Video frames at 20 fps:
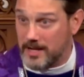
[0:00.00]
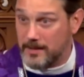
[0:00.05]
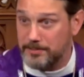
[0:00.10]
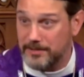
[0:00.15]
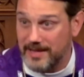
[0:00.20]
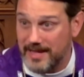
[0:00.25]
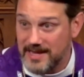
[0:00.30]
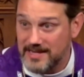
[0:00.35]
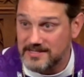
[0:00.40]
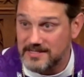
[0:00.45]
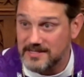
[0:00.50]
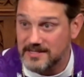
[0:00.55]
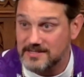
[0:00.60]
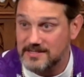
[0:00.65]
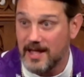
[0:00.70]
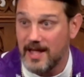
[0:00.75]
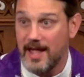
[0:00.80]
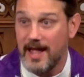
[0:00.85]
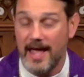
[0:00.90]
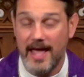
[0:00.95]

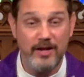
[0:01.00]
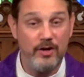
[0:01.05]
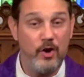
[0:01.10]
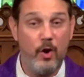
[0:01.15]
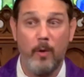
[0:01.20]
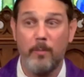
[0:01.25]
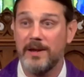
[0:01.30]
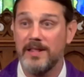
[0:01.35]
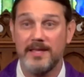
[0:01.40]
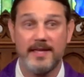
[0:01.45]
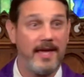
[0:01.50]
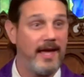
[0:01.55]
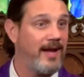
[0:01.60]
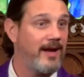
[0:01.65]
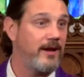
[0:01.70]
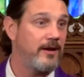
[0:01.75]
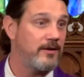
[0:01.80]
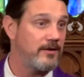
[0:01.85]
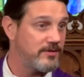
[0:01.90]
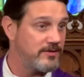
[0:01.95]
places and nobody
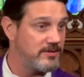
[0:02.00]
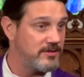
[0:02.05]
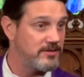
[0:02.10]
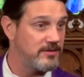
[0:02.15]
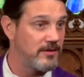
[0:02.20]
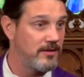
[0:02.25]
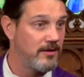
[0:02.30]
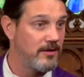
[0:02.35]
cares.